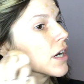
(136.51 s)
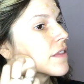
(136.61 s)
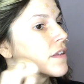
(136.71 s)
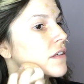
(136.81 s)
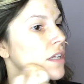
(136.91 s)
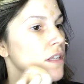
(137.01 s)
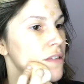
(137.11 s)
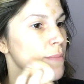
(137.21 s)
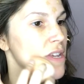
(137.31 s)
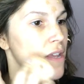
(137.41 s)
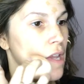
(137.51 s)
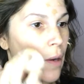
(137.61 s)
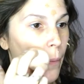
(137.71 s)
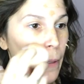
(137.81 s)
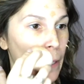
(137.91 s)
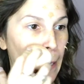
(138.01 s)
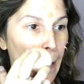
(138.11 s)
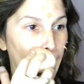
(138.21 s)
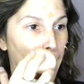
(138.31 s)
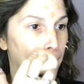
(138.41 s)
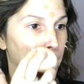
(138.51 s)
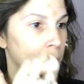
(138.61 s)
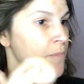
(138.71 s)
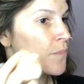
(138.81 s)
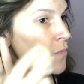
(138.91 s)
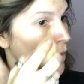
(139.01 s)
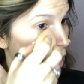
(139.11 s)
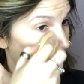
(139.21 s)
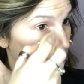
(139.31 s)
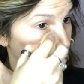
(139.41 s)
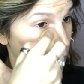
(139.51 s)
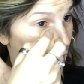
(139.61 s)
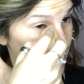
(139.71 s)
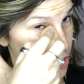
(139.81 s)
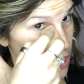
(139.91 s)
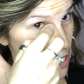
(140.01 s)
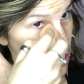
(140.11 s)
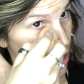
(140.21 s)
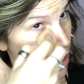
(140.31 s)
I think it's making it really, blotchy.